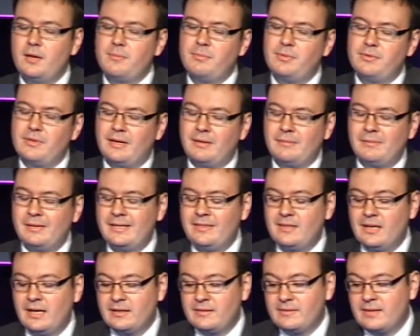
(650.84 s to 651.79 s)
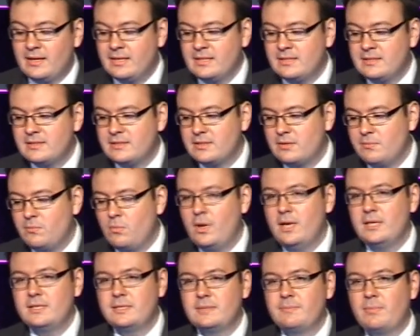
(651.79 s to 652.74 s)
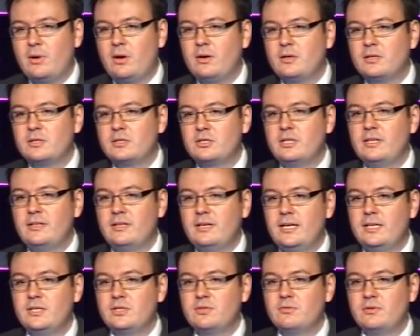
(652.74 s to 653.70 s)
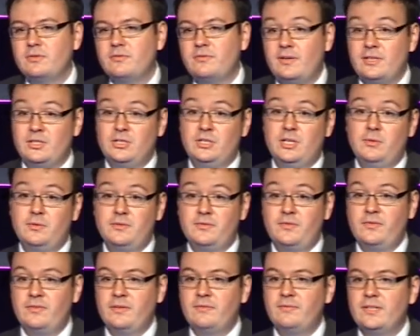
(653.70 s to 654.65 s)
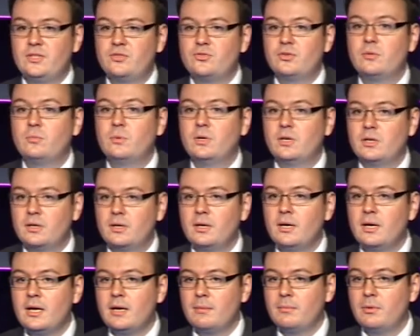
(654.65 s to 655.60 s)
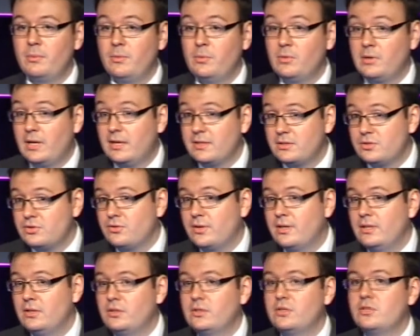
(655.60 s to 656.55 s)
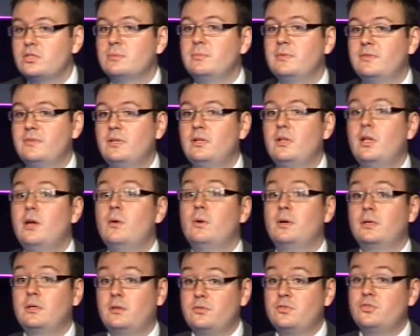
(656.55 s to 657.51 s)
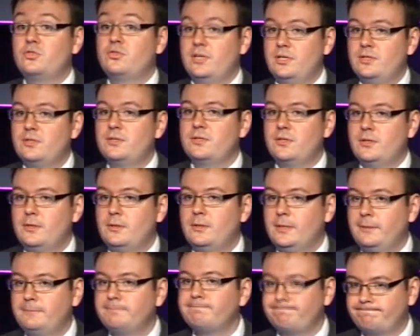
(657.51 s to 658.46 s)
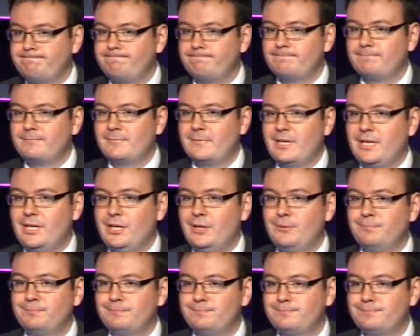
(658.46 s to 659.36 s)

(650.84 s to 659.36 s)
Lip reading: but that in some ways is part of the nature of, as you know, of in vitro work. But we would like to try and look at some of the lower concentrations, certainly. Thank you.